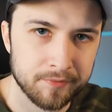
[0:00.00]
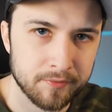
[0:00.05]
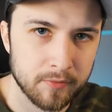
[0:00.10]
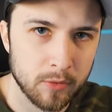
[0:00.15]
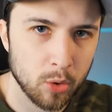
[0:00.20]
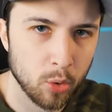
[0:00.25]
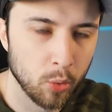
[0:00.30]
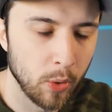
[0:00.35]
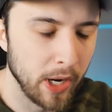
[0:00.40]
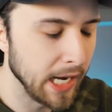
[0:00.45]

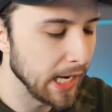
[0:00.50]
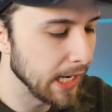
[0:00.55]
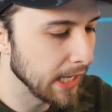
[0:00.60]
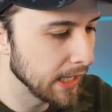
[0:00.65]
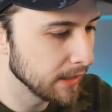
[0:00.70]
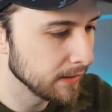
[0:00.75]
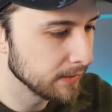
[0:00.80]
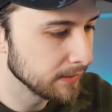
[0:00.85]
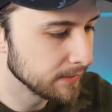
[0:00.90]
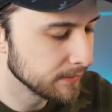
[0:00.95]
We're
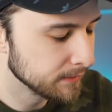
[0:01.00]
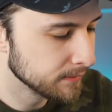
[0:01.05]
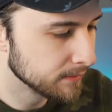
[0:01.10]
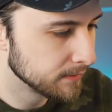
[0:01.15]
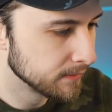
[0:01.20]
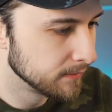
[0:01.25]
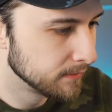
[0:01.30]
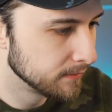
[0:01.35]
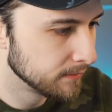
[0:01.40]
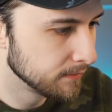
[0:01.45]
waiting,
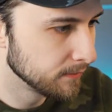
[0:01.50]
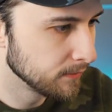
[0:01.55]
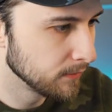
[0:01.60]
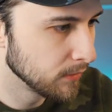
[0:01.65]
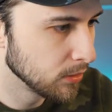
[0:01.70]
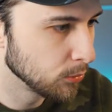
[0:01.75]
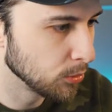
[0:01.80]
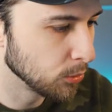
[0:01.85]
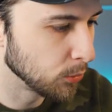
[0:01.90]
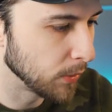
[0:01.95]

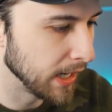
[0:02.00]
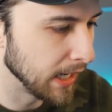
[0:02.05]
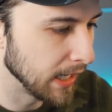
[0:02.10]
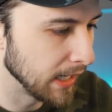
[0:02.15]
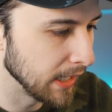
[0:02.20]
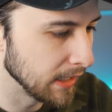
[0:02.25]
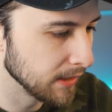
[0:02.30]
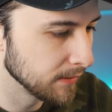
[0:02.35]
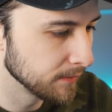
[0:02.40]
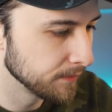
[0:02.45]
we're
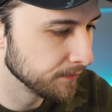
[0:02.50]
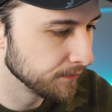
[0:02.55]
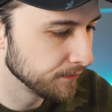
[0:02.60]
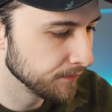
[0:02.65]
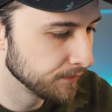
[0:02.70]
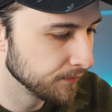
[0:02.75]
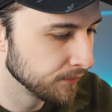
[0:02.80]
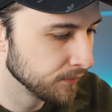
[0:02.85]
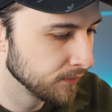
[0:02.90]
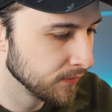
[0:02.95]
waiting,
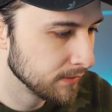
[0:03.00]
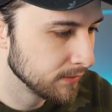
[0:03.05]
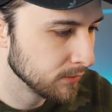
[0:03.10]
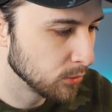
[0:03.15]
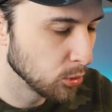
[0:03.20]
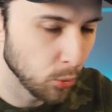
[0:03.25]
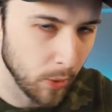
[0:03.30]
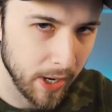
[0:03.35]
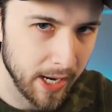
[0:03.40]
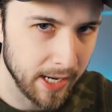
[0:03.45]
we're
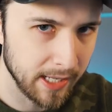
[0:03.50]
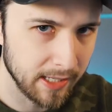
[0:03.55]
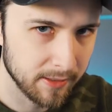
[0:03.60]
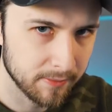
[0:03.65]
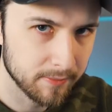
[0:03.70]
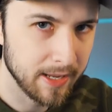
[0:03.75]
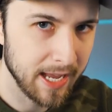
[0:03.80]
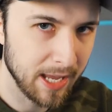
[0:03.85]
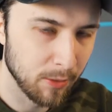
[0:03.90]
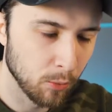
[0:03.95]
waiting.
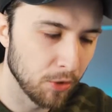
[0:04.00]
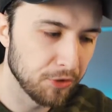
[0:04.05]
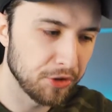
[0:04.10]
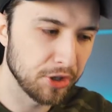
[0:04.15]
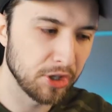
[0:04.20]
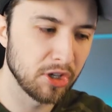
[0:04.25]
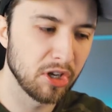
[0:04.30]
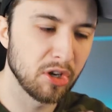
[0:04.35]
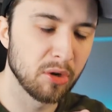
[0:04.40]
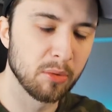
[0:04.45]
And one thing you
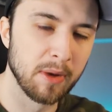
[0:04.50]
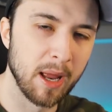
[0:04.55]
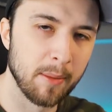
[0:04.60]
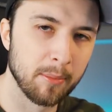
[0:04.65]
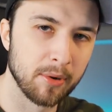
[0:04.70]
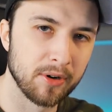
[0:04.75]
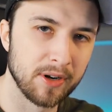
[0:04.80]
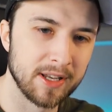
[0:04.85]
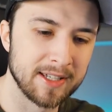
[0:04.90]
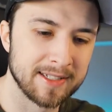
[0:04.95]
need to
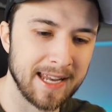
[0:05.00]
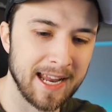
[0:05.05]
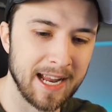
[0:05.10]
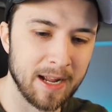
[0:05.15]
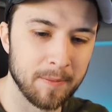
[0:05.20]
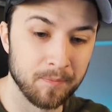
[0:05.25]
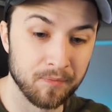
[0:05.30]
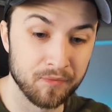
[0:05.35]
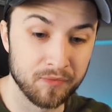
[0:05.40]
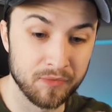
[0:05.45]
remember is
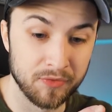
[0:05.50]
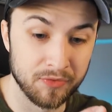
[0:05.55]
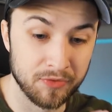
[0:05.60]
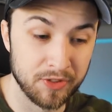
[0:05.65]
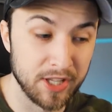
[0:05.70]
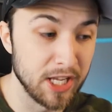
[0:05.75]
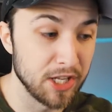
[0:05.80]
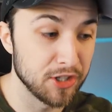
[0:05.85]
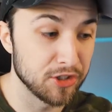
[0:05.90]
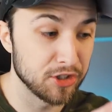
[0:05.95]
that
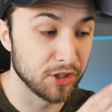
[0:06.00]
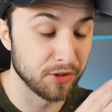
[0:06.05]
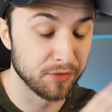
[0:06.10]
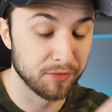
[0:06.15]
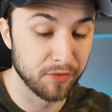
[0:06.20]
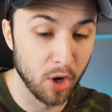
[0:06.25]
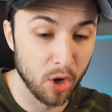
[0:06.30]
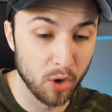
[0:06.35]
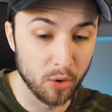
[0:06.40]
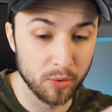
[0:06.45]
your
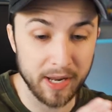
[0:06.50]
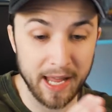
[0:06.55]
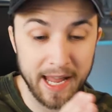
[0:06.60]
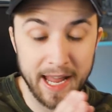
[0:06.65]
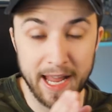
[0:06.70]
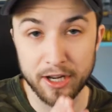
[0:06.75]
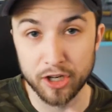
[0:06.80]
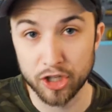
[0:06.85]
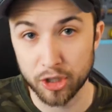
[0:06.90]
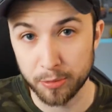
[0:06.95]
phone
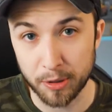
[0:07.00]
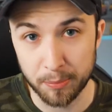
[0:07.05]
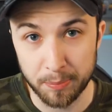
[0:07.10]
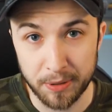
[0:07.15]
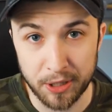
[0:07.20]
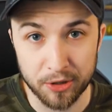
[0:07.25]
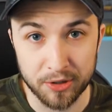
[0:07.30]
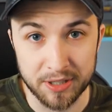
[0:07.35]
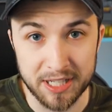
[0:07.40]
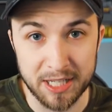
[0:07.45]
and your computer need